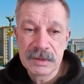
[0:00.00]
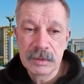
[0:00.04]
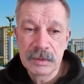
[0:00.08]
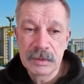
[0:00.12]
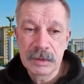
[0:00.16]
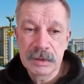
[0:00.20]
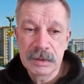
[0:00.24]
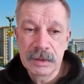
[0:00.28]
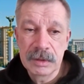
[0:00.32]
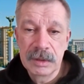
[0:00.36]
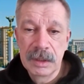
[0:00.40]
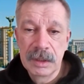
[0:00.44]

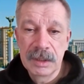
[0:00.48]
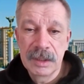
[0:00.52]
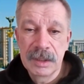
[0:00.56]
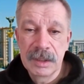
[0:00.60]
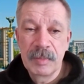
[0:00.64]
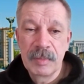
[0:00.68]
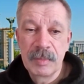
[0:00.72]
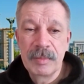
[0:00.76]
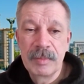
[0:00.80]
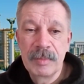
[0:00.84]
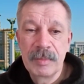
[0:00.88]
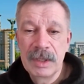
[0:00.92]
not
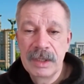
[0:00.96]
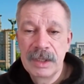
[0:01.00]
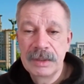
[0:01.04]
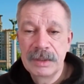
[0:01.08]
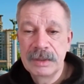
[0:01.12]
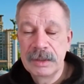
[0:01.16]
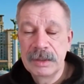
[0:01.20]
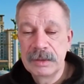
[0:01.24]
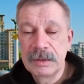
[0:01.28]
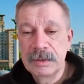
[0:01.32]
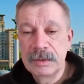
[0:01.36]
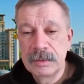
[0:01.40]

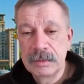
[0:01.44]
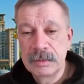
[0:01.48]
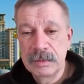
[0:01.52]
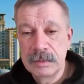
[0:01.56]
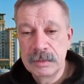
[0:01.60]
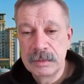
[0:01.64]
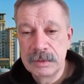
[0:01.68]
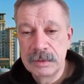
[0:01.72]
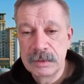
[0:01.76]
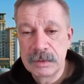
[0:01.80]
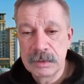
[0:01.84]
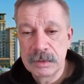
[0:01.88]
capability
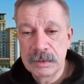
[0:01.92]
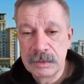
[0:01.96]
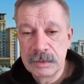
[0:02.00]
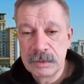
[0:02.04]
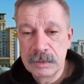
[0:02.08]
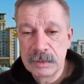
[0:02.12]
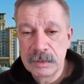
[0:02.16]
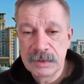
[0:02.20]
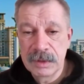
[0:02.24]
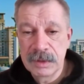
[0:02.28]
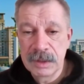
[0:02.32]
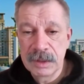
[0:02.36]
to
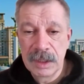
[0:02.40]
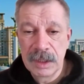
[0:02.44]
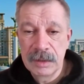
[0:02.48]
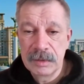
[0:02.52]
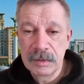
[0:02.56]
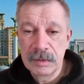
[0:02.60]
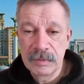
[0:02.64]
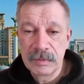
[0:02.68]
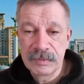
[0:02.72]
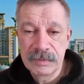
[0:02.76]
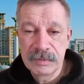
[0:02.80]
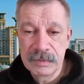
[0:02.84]
introduce a
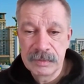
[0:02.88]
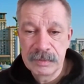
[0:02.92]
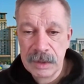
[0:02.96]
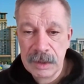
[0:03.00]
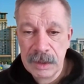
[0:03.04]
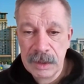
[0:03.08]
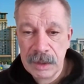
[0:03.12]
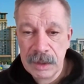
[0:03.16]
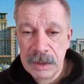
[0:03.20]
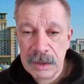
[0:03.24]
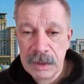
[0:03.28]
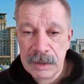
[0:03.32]
kind of
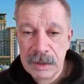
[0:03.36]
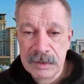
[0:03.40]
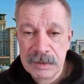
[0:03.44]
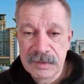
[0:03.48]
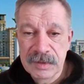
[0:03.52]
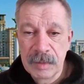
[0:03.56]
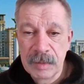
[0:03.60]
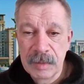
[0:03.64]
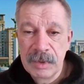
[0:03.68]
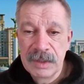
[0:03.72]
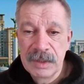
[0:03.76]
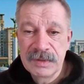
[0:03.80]

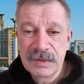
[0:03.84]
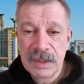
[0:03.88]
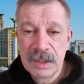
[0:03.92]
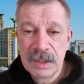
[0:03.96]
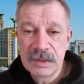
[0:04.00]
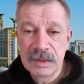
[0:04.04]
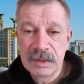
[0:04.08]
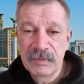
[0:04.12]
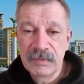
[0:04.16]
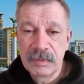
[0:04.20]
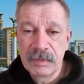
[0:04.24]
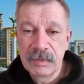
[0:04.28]

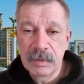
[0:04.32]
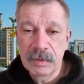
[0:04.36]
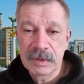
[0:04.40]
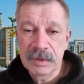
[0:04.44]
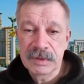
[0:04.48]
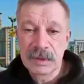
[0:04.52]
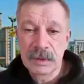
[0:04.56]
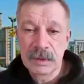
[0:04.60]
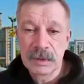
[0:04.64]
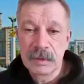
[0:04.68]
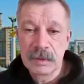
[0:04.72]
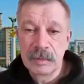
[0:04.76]
stabilization
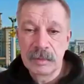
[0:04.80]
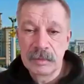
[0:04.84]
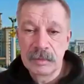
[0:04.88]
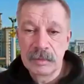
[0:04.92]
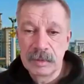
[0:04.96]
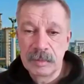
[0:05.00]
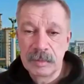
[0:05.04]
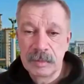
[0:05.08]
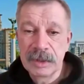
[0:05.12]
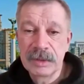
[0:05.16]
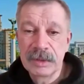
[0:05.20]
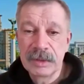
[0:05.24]
force
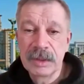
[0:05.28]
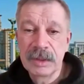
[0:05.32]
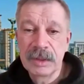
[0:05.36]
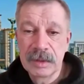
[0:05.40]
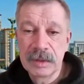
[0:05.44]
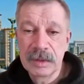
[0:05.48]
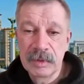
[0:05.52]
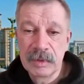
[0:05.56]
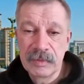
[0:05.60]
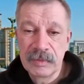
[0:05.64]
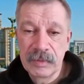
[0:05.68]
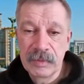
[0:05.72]
or
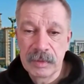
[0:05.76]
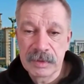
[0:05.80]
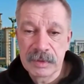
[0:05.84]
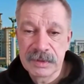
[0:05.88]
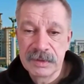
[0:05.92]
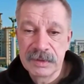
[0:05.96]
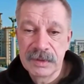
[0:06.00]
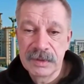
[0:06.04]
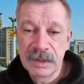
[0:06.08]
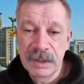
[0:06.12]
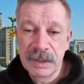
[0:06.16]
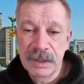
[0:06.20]
predictable force
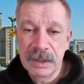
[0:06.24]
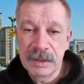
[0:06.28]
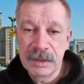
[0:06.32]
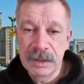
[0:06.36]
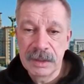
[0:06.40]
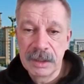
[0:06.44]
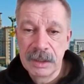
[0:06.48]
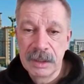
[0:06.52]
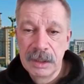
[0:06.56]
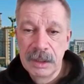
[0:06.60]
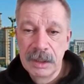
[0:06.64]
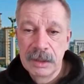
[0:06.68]
in the
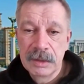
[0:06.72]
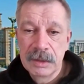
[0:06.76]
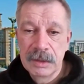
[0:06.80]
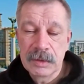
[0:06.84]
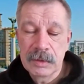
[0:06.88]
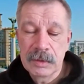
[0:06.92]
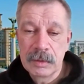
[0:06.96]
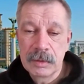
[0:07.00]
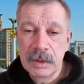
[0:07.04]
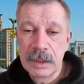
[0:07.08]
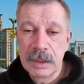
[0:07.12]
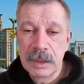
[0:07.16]
area.
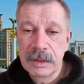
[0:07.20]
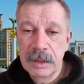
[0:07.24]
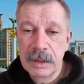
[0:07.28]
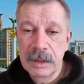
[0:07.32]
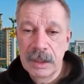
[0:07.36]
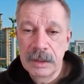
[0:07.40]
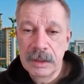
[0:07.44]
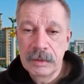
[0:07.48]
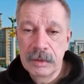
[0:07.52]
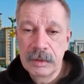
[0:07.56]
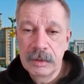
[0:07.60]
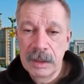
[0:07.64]
So
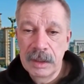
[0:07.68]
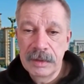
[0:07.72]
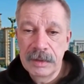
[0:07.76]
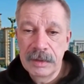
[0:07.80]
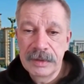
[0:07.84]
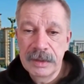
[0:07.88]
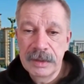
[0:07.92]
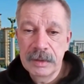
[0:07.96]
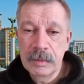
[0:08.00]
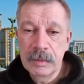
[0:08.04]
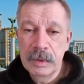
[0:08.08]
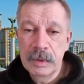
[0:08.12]
I
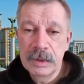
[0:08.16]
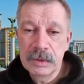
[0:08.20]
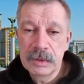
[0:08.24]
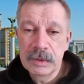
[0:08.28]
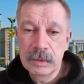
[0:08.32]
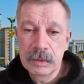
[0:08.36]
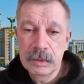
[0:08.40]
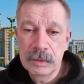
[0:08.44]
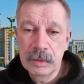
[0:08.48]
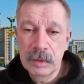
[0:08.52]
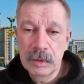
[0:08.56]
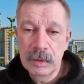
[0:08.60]
think we
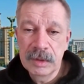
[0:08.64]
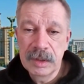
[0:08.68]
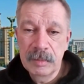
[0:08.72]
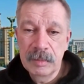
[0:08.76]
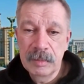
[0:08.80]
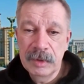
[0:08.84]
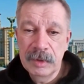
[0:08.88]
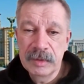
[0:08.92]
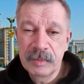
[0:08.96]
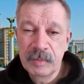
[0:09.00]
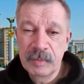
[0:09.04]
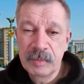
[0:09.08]
should talk
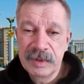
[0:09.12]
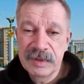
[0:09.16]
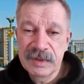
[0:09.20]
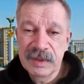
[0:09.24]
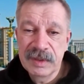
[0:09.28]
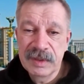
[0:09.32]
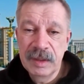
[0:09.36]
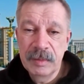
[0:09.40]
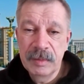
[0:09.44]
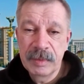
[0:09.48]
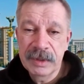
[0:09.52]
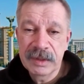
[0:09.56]
about
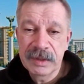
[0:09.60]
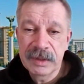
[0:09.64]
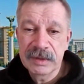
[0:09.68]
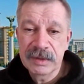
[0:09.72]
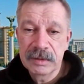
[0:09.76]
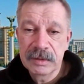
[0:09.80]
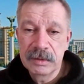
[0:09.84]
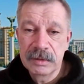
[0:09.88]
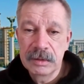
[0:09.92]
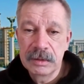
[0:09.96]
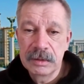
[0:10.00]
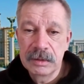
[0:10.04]
peacekeepers